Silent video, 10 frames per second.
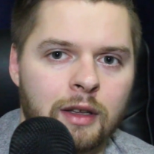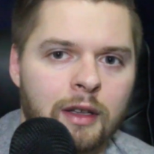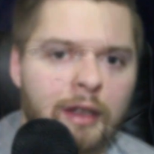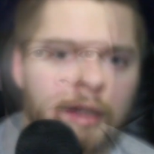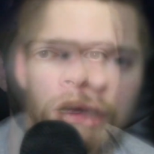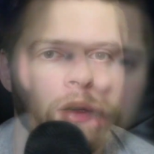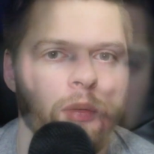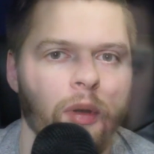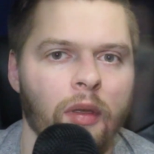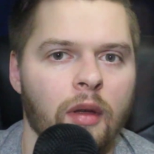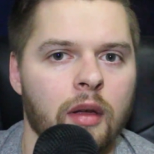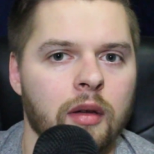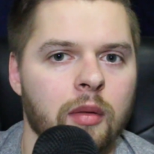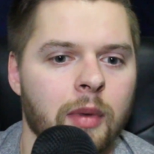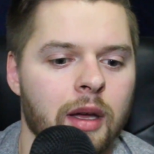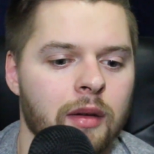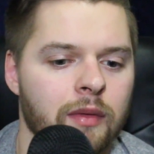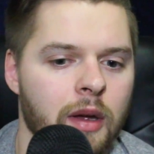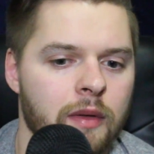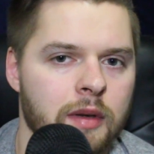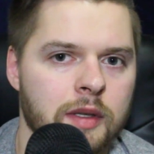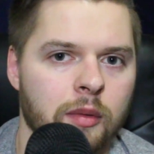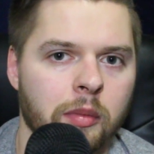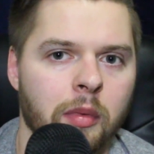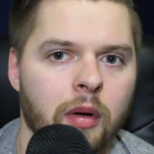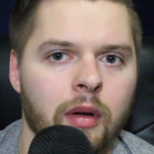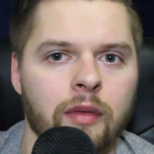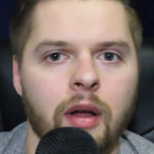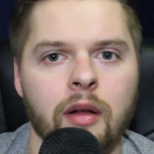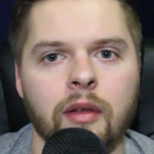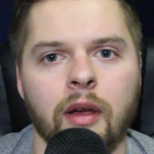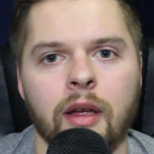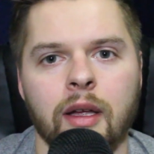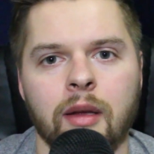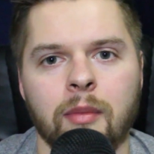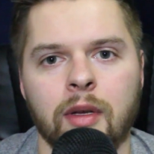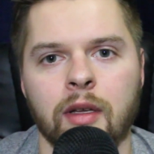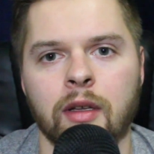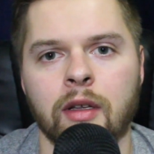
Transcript: I want to end with telling you my favorite Super Bowl of all time.